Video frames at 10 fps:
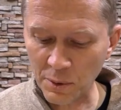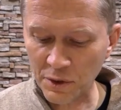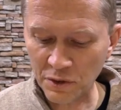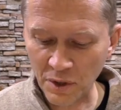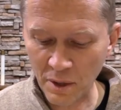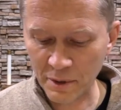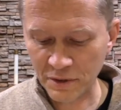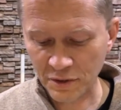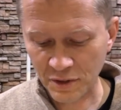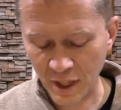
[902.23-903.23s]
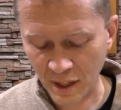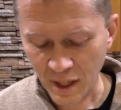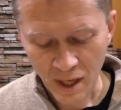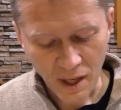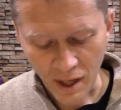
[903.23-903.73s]
what the psalmist is
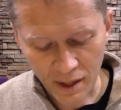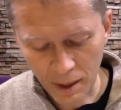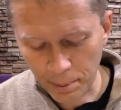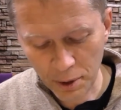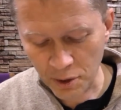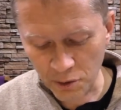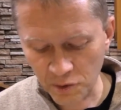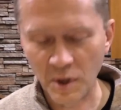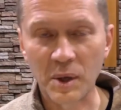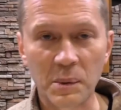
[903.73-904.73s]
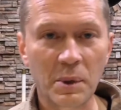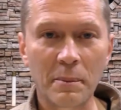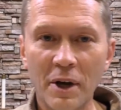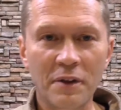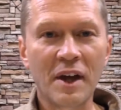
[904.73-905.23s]
saying. And he put a new song in my
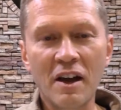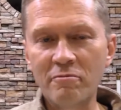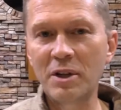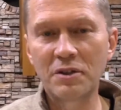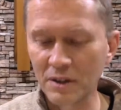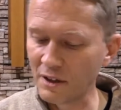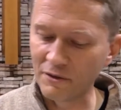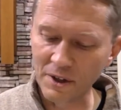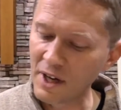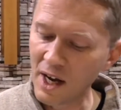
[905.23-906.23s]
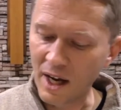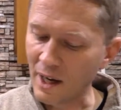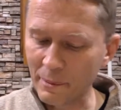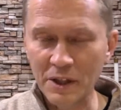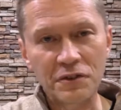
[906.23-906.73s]
mouth. I've been delivered,
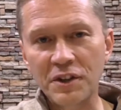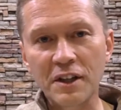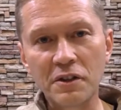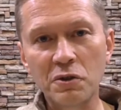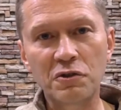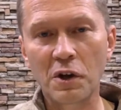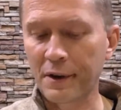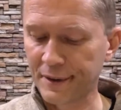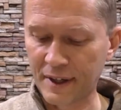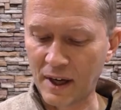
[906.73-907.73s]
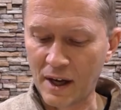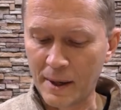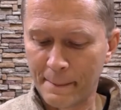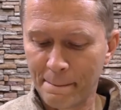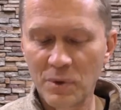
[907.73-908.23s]
and I'm going to sing a new song to
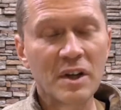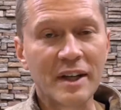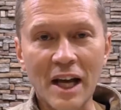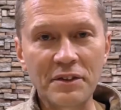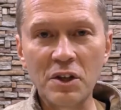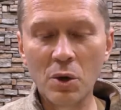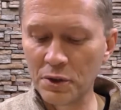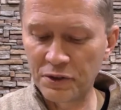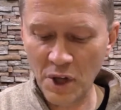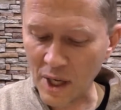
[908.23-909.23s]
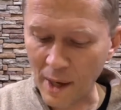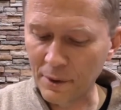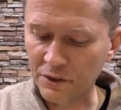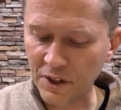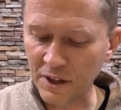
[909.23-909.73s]
God. Not the old song, I'm
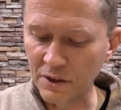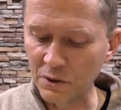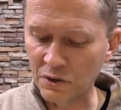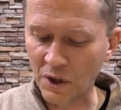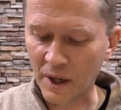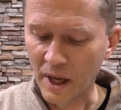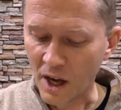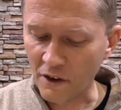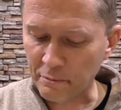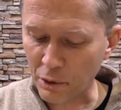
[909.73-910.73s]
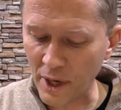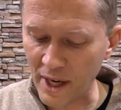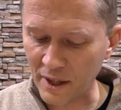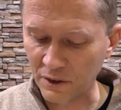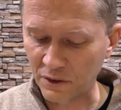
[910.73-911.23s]
going to sing a new song of
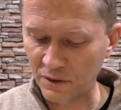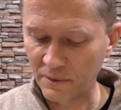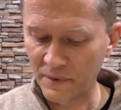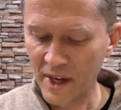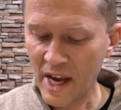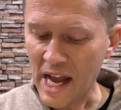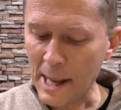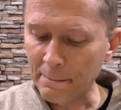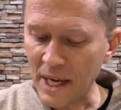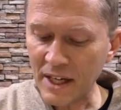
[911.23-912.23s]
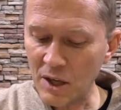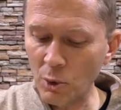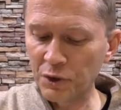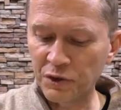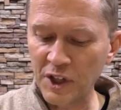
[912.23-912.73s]
praise. And many
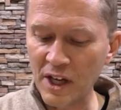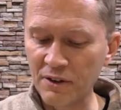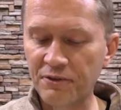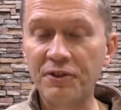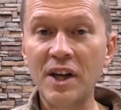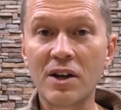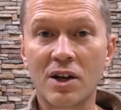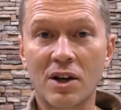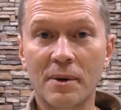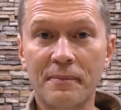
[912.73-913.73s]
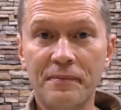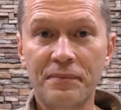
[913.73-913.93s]
will see and fear